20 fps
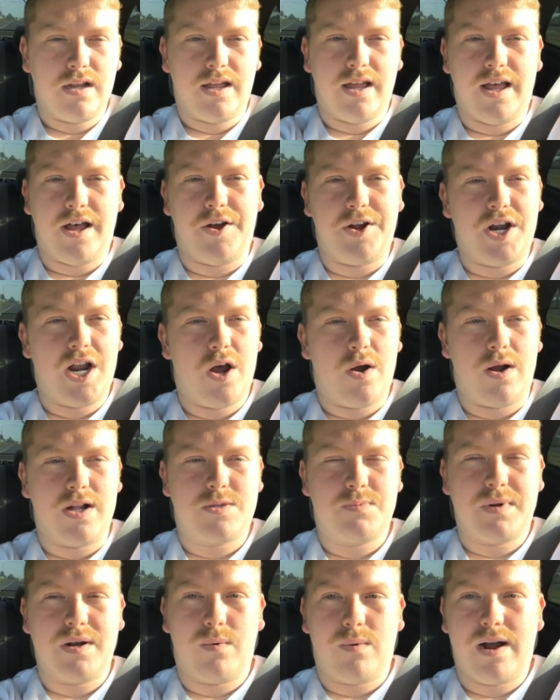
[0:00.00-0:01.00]
I don't know.
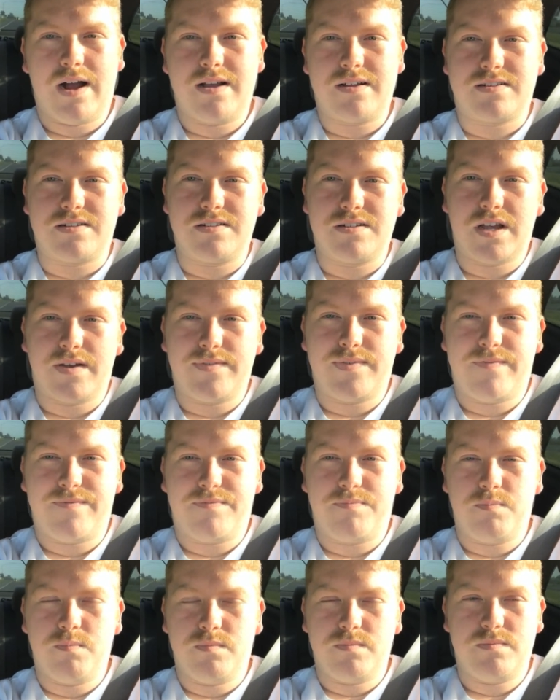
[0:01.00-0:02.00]
It's been a while since I've
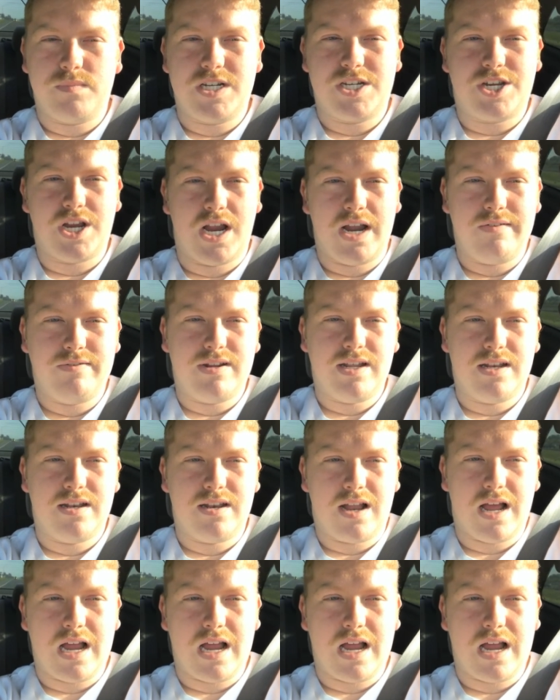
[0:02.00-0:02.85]
shaved it.